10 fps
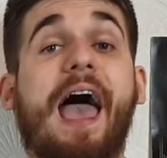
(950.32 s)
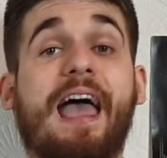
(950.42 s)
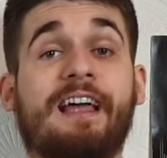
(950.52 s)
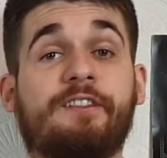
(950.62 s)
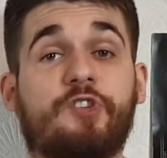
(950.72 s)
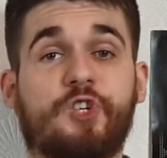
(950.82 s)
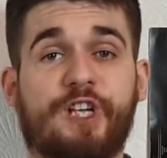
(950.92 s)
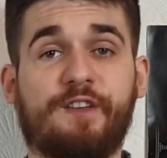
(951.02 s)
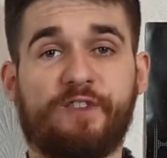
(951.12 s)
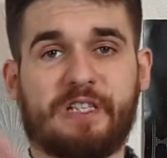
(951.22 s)
and
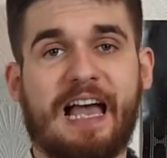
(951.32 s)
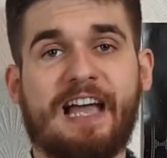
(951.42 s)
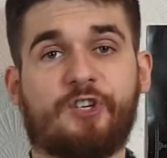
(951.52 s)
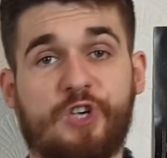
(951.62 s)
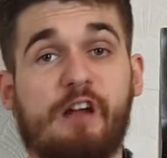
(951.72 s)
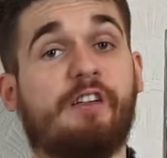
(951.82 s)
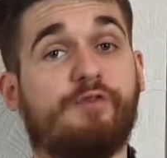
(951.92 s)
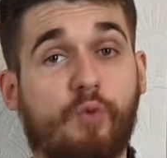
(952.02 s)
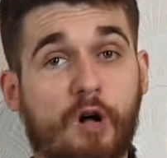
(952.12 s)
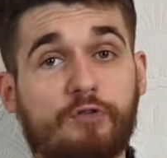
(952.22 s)

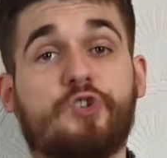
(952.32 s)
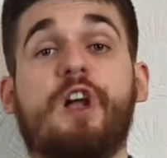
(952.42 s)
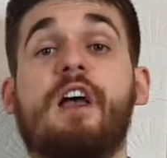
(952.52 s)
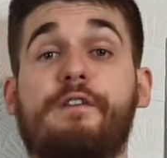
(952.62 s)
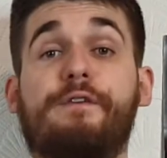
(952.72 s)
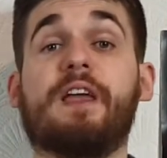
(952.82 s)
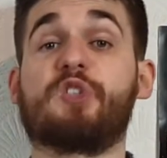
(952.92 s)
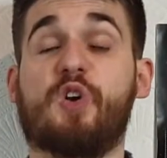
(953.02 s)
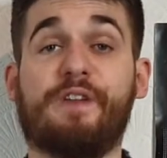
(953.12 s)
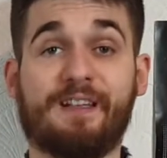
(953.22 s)
Chief/Sheriff Walsh face
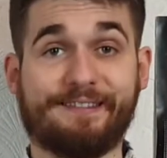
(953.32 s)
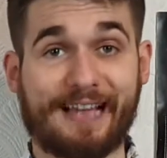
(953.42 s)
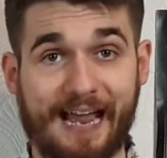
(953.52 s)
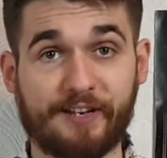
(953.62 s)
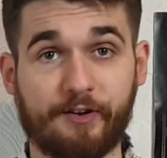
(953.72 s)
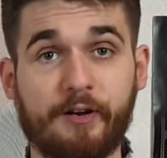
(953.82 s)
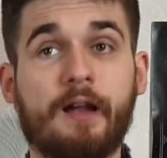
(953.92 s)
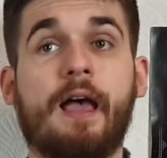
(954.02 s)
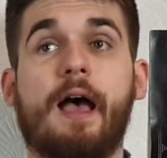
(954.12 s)
off in a diner.